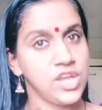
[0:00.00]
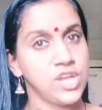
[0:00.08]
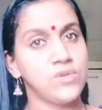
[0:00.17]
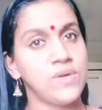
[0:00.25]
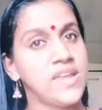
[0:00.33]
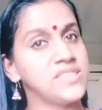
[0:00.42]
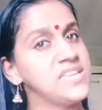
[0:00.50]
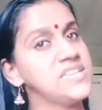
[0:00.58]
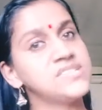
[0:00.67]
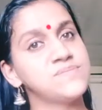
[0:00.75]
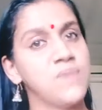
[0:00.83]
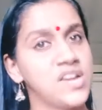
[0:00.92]
And
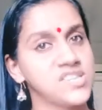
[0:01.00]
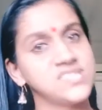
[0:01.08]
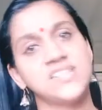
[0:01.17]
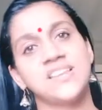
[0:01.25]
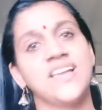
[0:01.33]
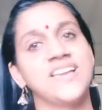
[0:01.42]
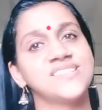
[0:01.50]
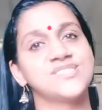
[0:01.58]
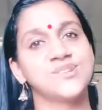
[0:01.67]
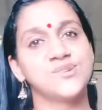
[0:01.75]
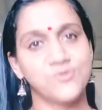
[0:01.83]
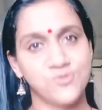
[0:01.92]
these
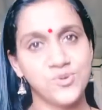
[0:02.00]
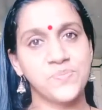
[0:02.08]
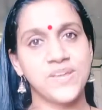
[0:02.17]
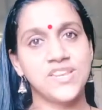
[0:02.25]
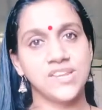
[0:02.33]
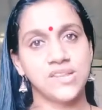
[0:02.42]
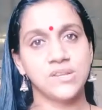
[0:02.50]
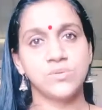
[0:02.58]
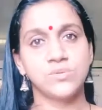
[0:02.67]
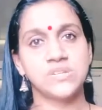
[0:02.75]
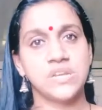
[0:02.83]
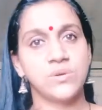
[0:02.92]
marginalized group
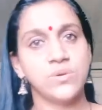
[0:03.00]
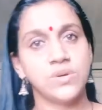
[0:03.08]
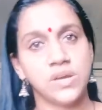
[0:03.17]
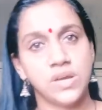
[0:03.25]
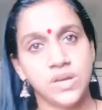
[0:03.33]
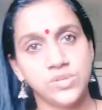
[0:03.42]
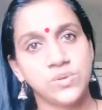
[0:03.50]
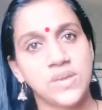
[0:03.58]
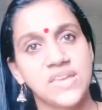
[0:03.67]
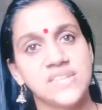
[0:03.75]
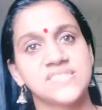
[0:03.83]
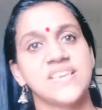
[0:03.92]
include you
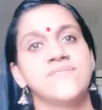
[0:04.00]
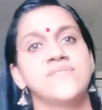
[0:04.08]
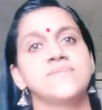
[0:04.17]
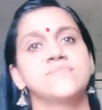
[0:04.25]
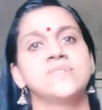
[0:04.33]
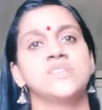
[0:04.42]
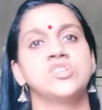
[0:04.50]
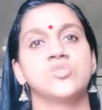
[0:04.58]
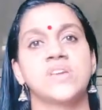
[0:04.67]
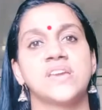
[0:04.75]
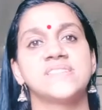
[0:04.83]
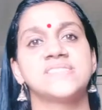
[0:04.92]
can say women,
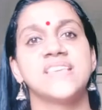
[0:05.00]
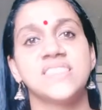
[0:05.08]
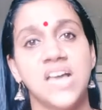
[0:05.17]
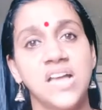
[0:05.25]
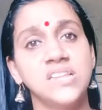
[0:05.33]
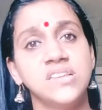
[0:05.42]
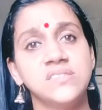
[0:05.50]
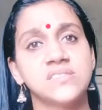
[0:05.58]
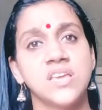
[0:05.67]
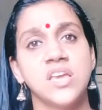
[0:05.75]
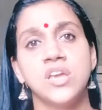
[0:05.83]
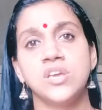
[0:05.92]
you can say
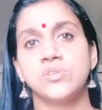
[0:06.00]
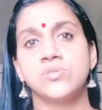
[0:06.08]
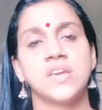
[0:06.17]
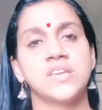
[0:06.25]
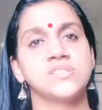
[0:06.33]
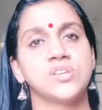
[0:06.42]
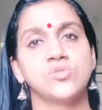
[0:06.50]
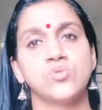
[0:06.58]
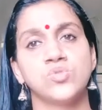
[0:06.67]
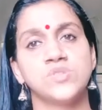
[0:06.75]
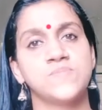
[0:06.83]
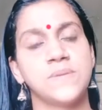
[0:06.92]
Dalits, you can say
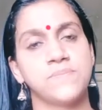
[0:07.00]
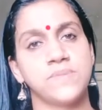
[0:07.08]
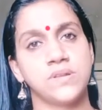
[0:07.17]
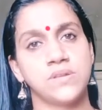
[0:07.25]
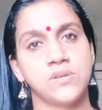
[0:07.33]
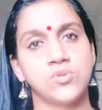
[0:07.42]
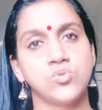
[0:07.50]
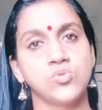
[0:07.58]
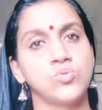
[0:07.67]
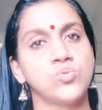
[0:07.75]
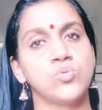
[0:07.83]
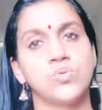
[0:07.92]
those people
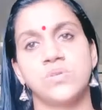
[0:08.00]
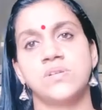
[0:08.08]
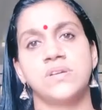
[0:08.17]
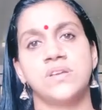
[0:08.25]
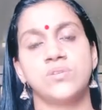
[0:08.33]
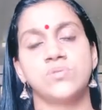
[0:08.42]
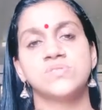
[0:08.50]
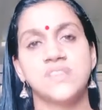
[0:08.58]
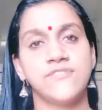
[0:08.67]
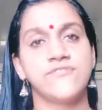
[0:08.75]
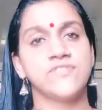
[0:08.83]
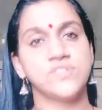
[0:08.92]
who
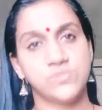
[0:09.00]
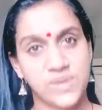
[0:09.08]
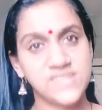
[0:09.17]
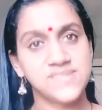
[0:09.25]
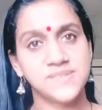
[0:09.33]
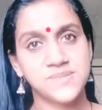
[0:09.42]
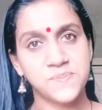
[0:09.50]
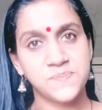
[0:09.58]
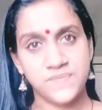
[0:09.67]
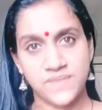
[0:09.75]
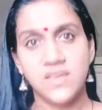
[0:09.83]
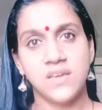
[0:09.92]
suffer racism,